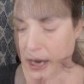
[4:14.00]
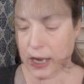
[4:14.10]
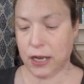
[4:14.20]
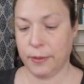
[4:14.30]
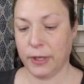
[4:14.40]

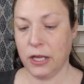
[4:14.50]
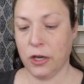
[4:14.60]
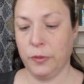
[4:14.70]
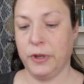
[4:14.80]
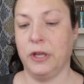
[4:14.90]
And I'm gonna
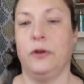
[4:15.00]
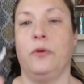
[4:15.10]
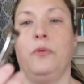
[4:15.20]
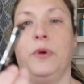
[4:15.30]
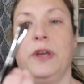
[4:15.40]
go
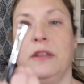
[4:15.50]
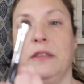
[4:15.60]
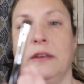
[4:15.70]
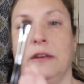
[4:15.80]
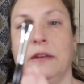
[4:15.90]
in
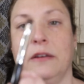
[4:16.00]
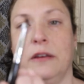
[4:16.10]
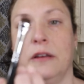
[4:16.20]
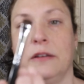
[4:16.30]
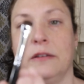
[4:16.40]
with
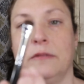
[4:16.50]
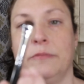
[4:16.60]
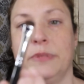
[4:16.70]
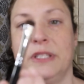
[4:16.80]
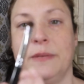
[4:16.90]
a
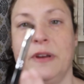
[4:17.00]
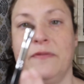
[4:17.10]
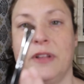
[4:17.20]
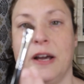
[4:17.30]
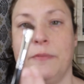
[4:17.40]

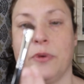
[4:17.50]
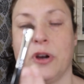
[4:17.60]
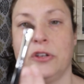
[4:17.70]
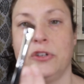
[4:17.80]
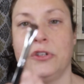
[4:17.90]
semi-flat
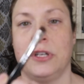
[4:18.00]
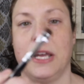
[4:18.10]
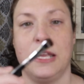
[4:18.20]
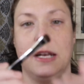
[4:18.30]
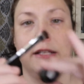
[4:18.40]
brush,
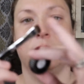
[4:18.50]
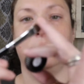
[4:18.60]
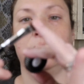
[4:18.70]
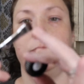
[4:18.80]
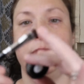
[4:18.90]
and it's a
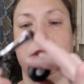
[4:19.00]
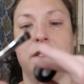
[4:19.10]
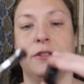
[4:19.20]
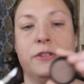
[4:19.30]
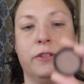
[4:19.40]
little bit
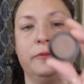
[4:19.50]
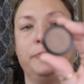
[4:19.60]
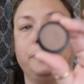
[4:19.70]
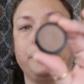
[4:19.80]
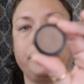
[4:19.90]
denser.
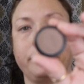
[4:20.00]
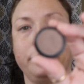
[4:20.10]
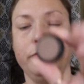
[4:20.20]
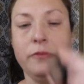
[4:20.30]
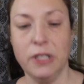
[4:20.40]

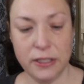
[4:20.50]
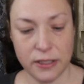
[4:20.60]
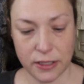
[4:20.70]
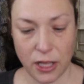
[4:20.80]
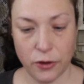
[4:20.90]
This
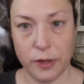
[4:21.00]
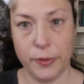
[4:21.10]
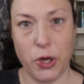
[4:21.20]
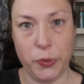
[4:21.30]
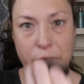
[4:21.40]
is the color
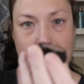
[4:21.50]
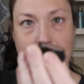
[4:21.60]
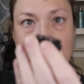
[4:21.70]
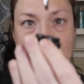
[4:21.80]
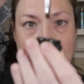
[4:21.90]
I'm going
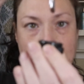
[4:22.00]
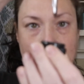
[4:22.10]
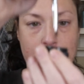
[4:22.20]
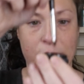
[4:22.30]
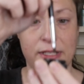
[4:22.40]
in, and
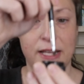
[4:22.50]
I'm going to